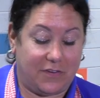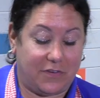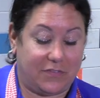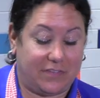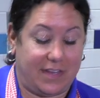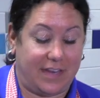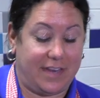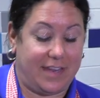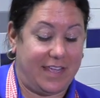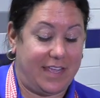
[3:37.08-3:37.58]
or
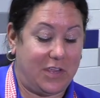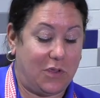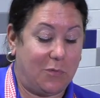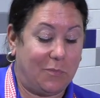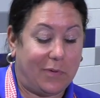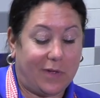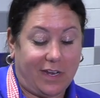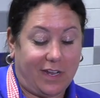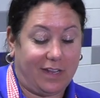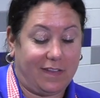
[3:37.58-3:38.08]
Sunday. You
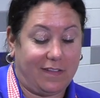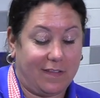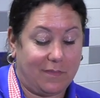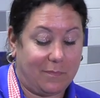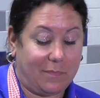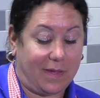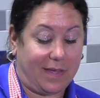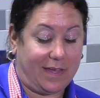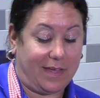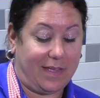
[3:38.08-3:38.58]
put it in the
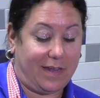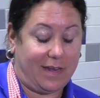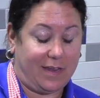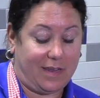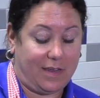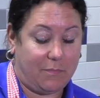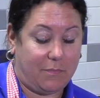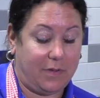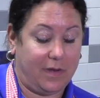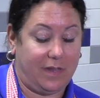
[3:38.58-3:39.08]
pot,
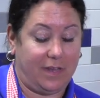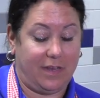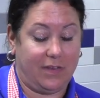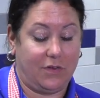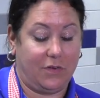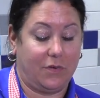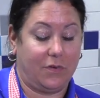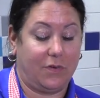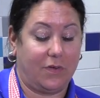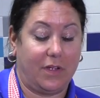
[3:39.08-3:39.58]
you put it in
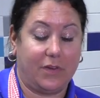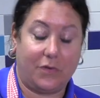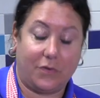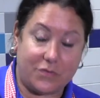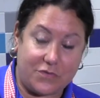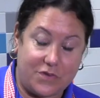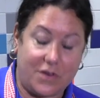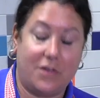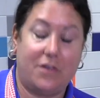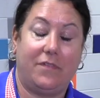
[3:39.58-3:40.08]
on your
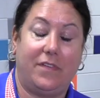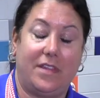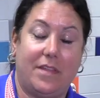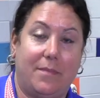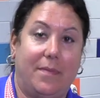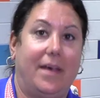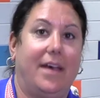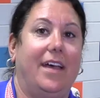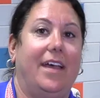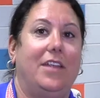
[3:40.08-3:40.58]
stove in the
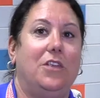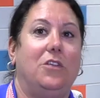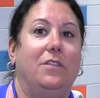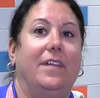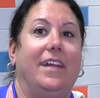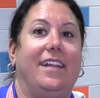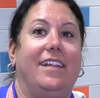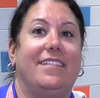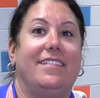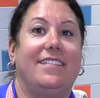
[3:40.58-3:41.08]
pot, and you
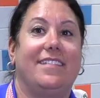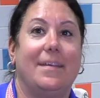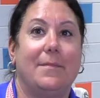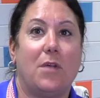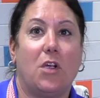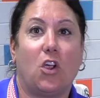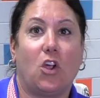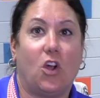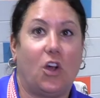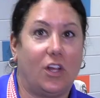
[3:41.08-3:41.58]
let it
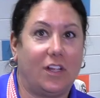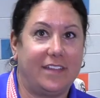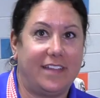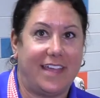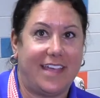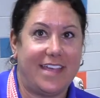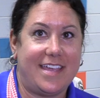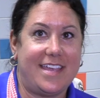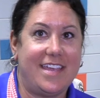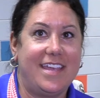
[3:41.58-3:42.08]
simmer all
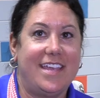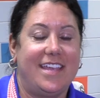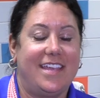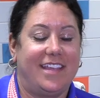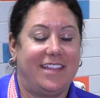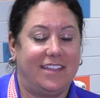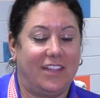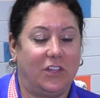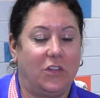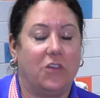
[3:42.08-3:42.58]
day.
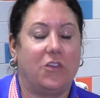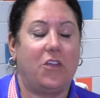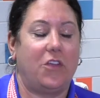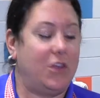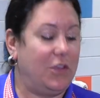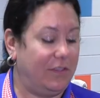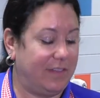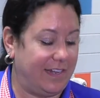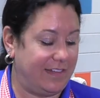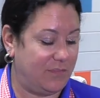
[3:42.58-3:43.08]
The longer
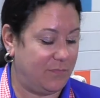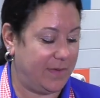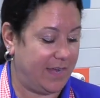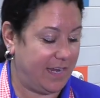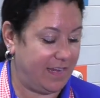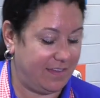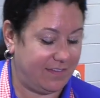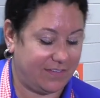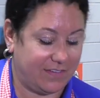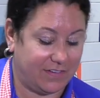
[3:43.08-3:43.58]
you let
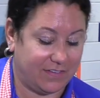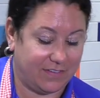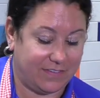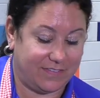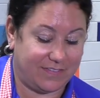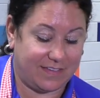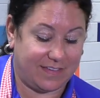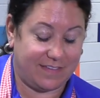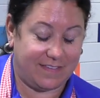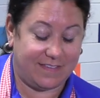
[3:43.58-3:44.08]
spaghetti
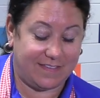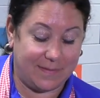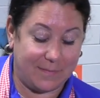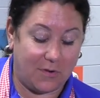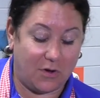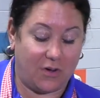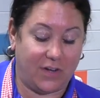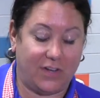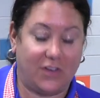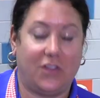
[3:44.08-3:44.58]
sauce
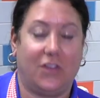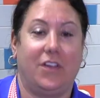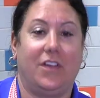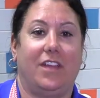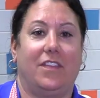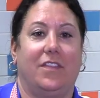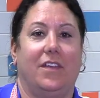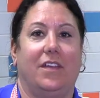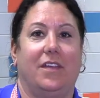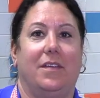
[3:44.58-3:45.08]
simmer and
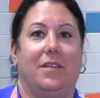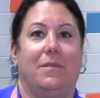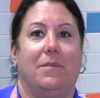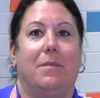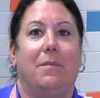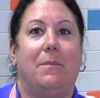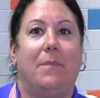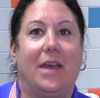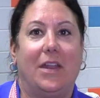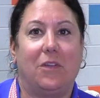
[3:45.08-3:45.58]
cook,
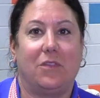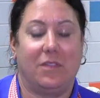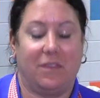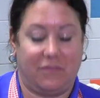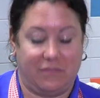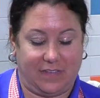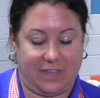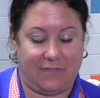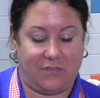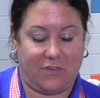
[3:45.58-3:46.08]
the better the
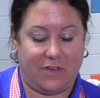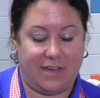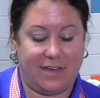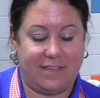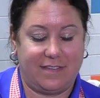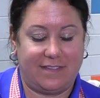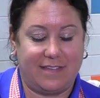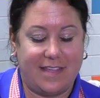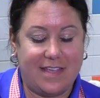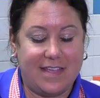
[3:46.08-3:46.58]
flavor
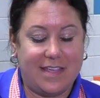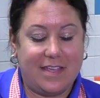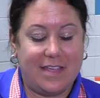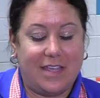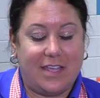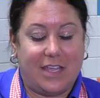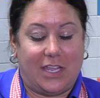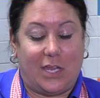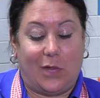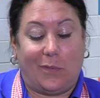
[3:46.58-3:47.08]
is.
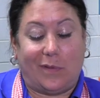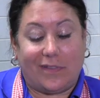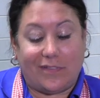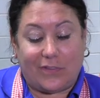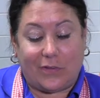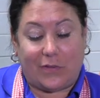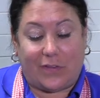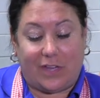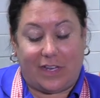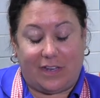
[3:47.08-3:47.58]
You
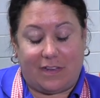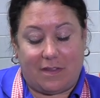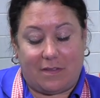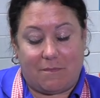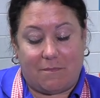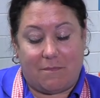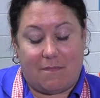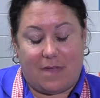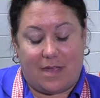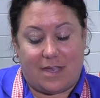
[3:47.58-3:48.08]
also could